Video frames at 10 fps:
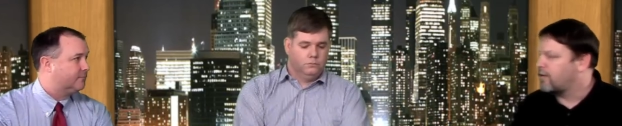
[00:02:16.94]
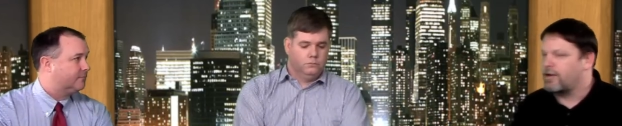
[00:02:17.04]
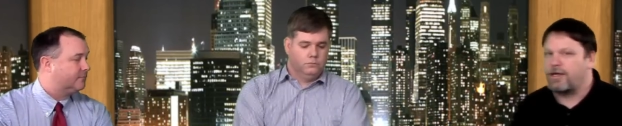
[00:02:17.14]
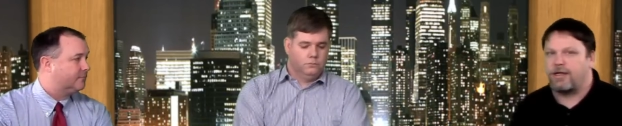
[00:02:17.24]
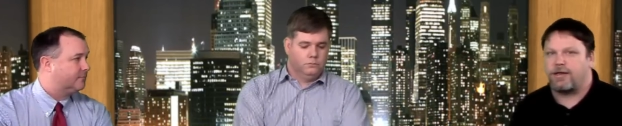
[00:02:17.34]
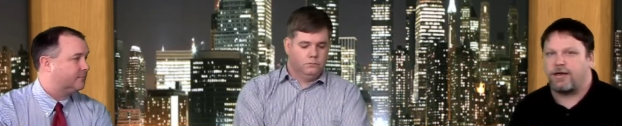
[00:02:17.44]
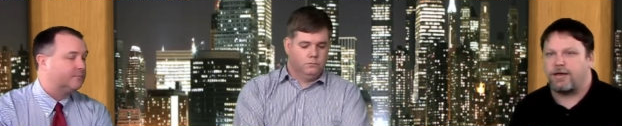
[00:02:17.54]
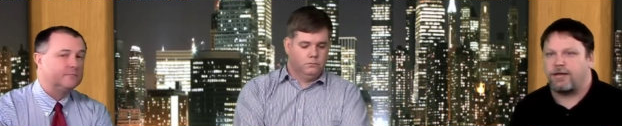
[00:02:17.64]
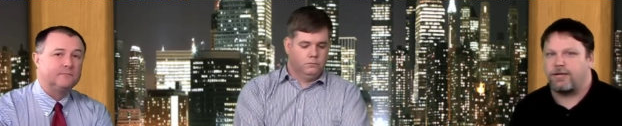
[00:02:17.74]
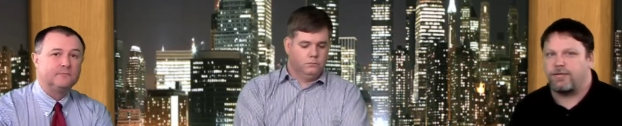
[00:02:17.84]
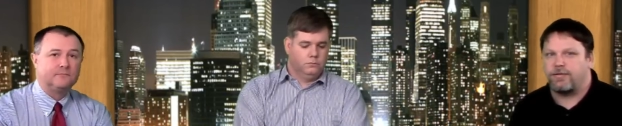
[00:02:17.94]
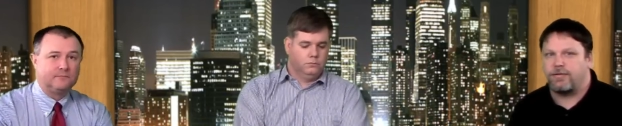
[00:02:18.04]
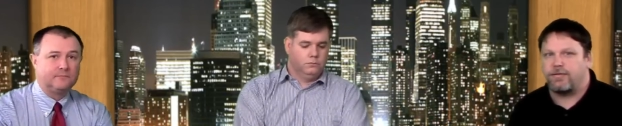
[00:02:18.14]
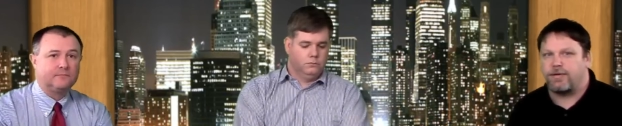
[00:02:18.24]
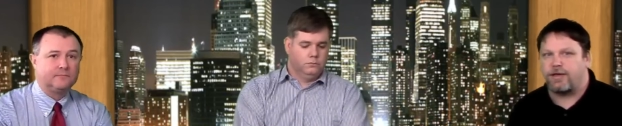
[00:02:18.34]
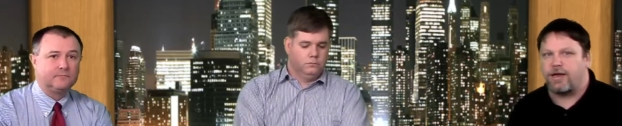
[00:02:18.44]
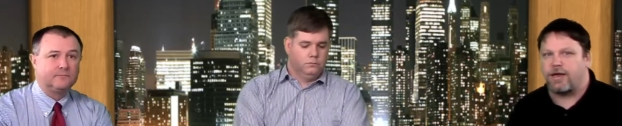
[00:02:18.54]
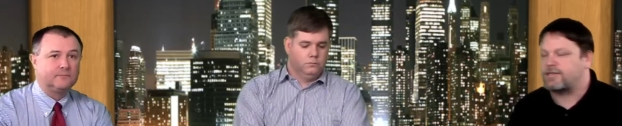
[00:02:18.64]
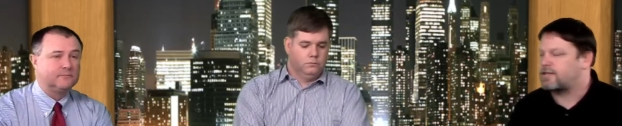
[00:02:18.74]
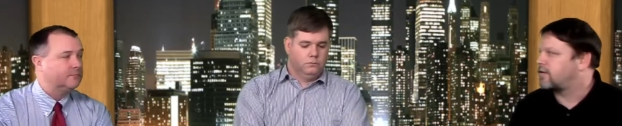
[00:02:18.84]
Speaker 1: going to get uh, what they, I
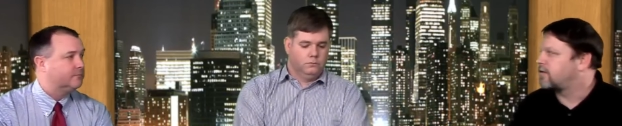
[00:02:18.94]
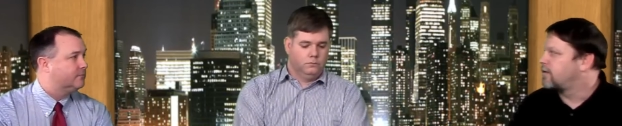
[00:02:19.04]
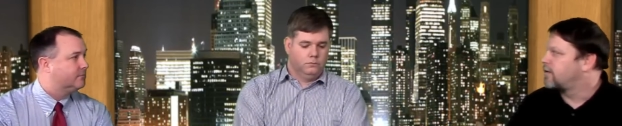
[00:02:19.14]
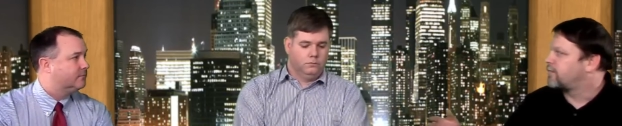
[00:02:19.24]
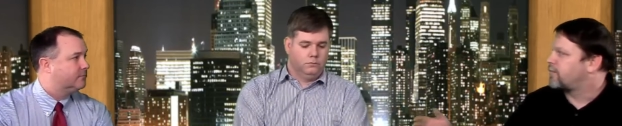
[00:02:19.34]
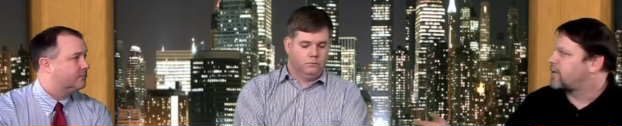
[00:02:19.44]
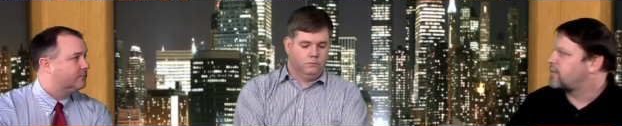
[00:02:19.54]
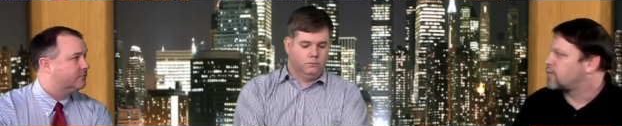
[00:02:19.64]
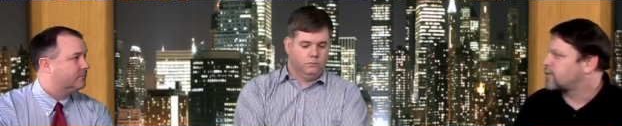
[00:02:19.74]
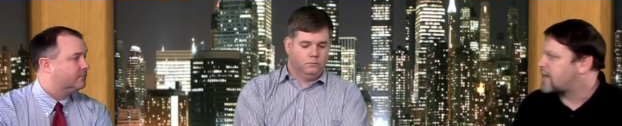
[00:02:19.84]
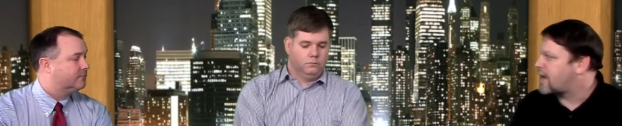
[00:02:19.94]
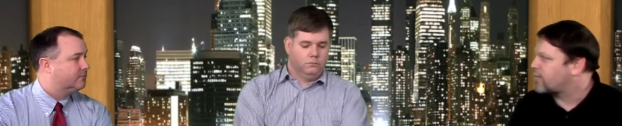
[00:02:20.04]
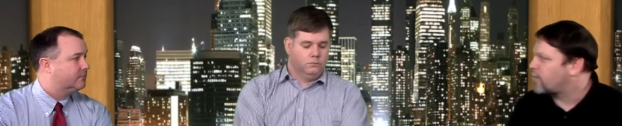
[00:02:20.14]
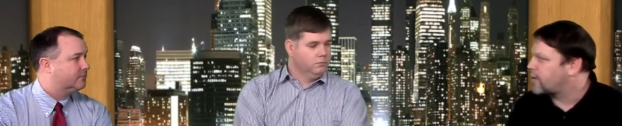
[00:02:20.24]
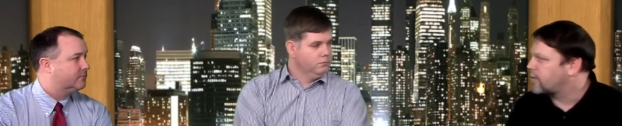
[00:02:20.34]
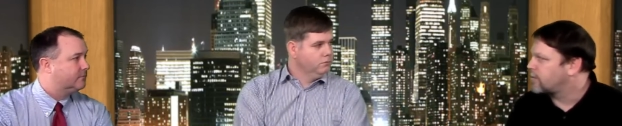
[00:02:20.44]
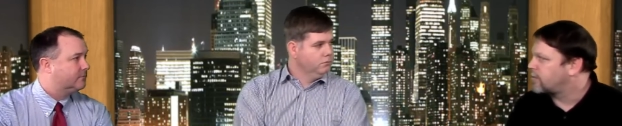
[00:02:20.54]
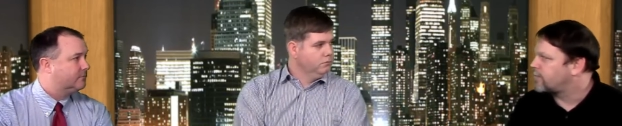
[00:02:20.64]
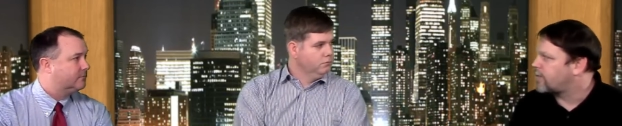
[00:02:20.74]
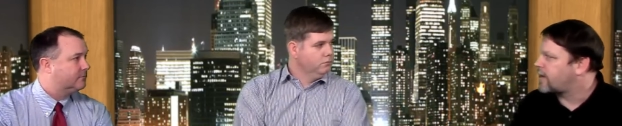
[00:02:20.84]
guess, the Freedom North Stafford winner
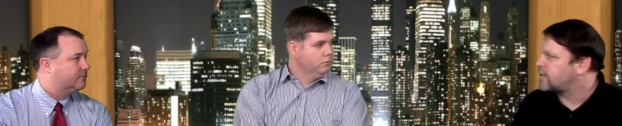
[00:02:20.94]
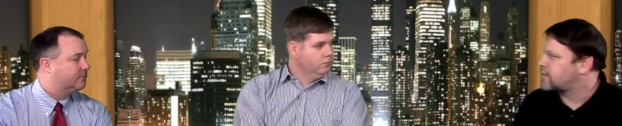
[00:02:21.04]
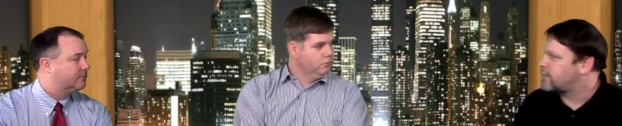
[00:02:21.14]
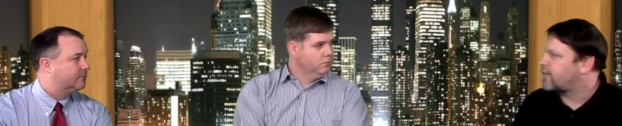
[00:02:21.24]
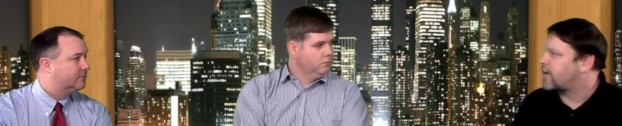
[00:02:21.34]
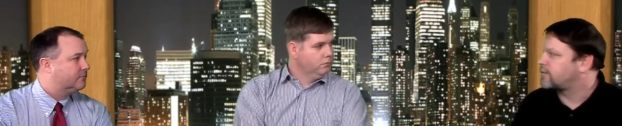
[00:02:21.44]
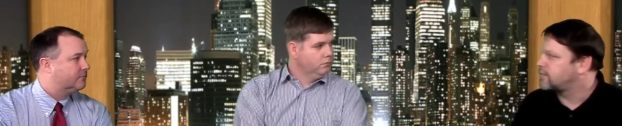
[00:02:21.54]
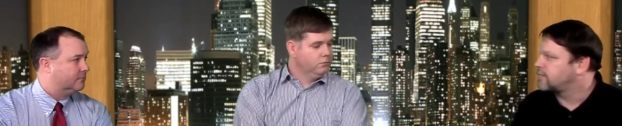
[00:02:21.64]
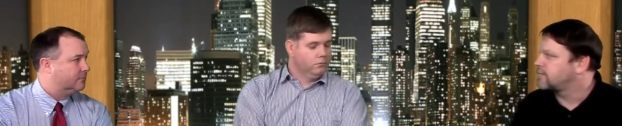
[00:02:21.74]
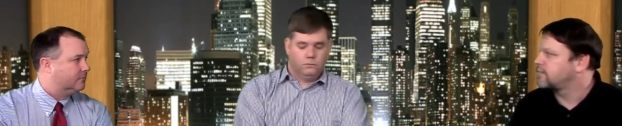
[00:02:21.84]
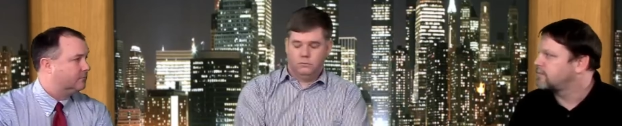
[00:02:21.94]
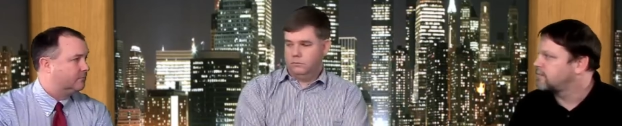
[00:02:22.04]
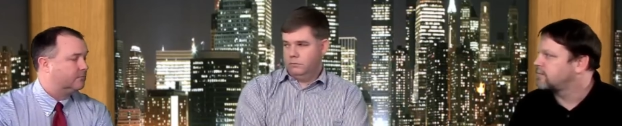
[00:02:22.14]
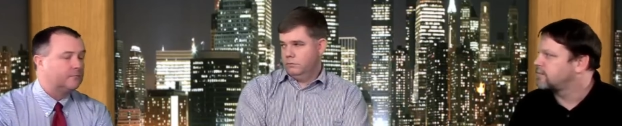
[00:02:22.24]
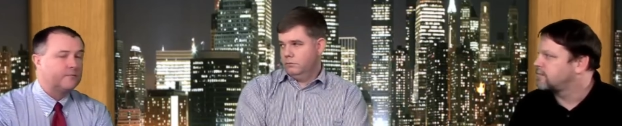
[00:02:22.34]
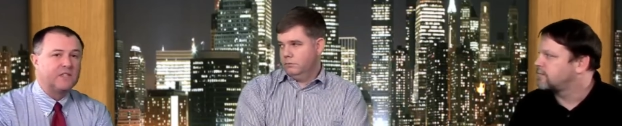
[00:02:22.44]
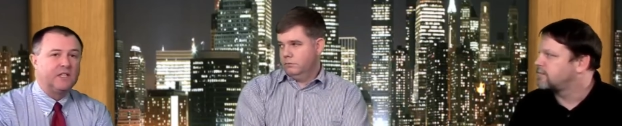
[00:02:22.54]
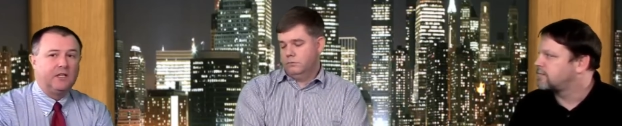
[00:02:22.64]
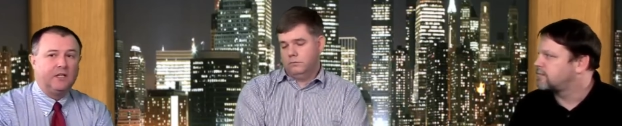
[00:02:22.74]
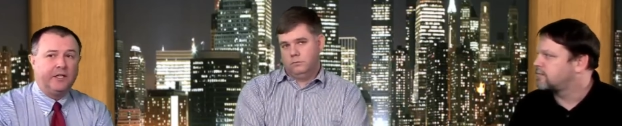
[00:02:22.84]
in Friday's semifinal.
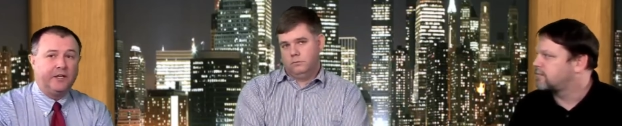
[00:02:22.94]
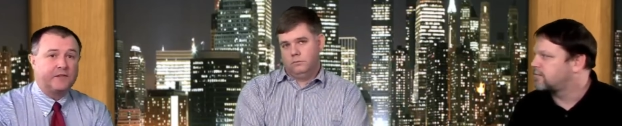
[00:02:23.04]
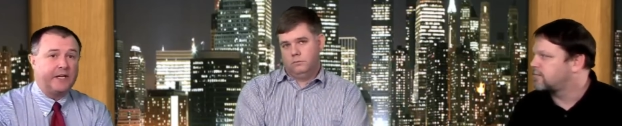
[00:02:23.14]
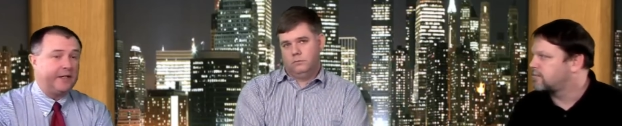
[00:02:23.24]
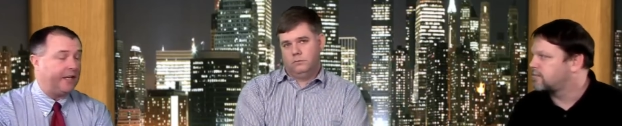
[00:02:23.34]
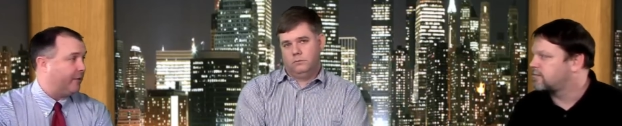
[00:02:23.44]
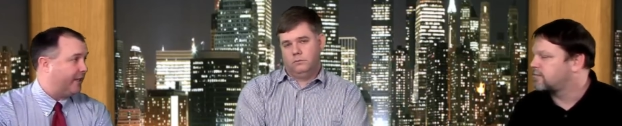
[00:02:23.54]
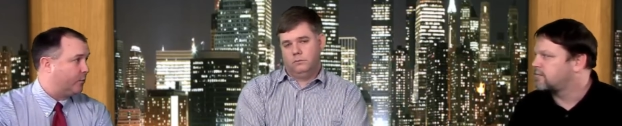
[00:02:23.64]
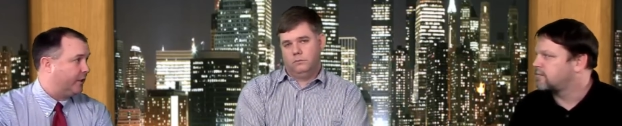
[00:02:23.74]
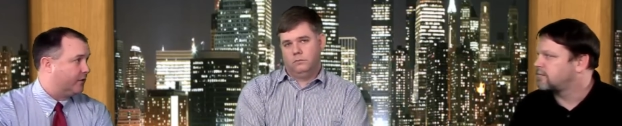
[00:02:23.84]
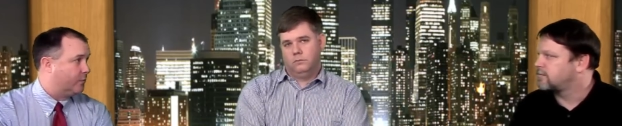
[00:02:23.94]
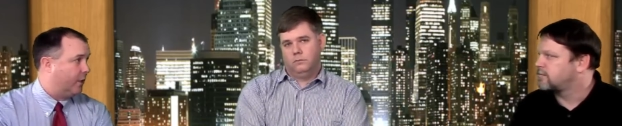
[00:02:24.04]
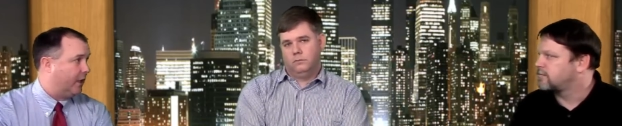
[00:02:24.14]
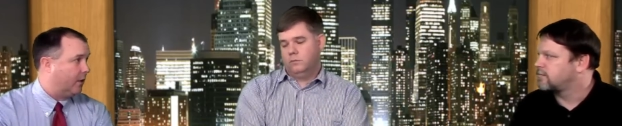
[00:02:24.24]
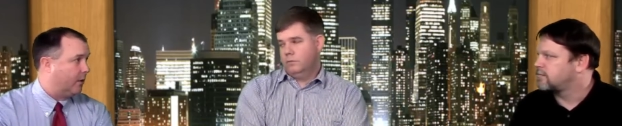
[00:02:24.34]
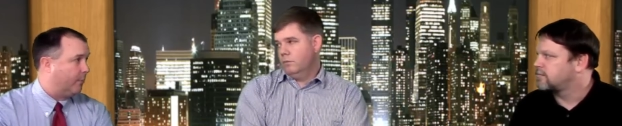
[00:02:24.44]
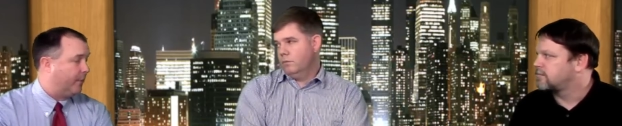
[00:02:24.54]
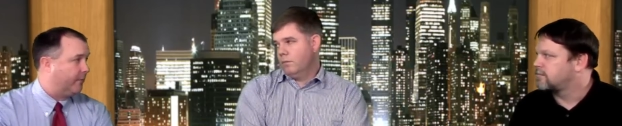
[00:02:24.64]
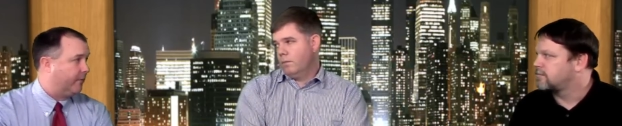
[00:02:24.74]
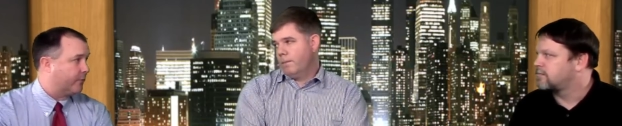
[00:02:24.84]
Speaker 2: An exciting game last week as well. A
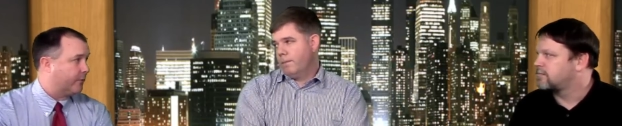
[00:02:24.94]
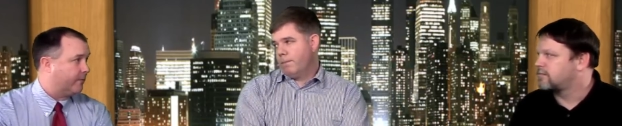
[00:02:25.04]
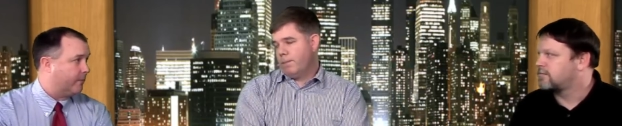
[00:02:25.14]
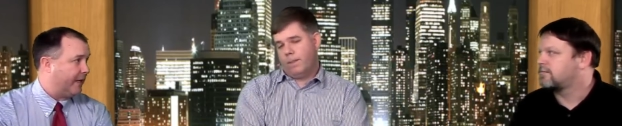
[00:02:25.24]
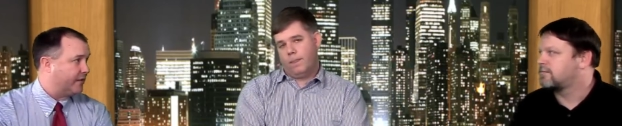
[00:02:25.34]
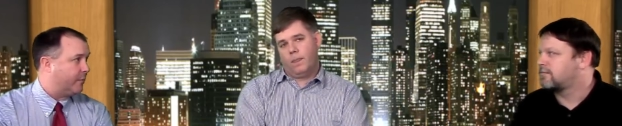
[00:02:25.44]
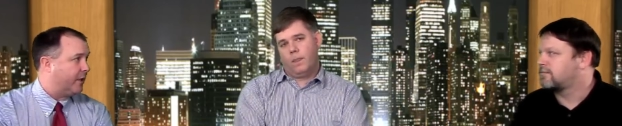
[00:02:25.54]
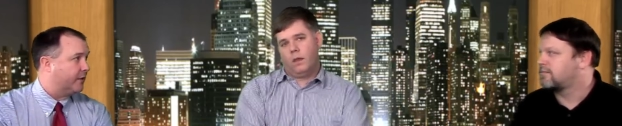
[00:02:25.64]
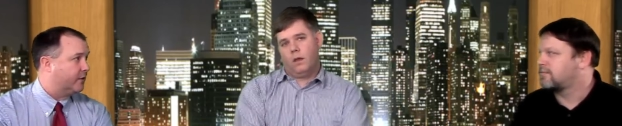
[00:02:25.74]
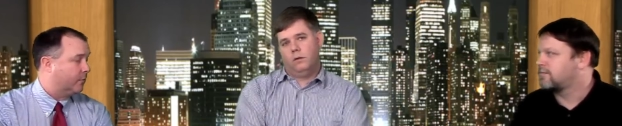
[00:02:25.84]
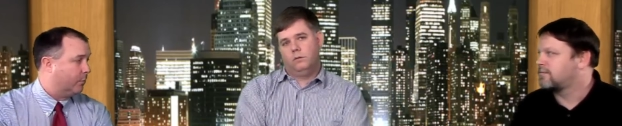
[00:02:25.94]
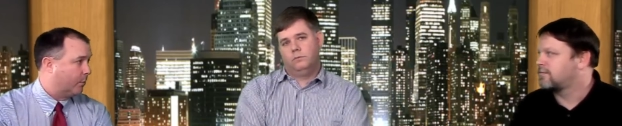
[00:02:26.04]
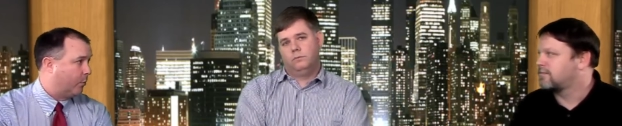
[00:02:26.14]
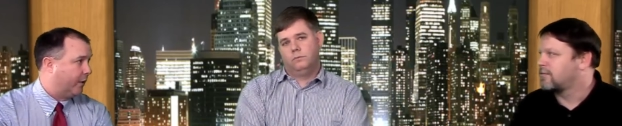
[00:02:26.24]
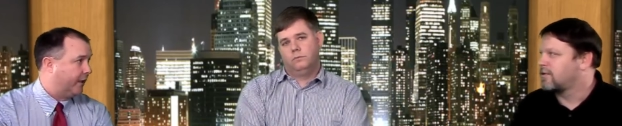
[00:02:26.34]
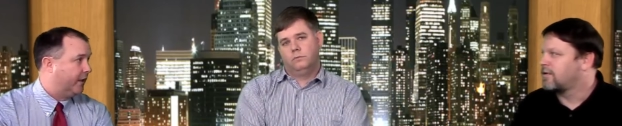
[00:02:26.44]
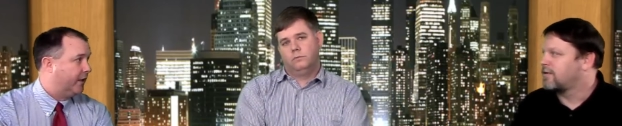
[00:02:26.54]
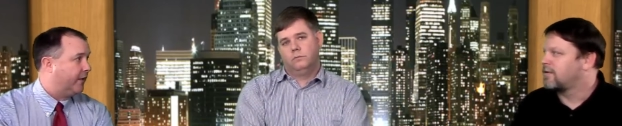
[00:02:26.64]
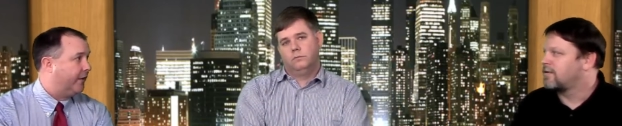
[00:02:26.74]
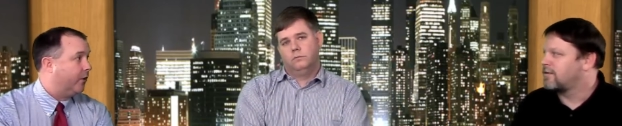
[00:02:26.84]
big victory for Massaponax over Brooke Point.
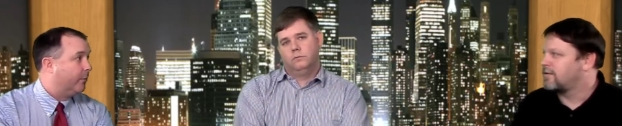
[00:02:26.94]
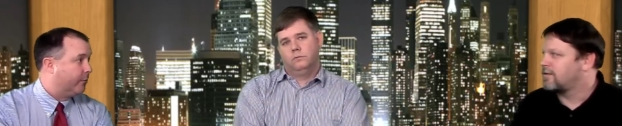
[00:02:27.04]
They'll be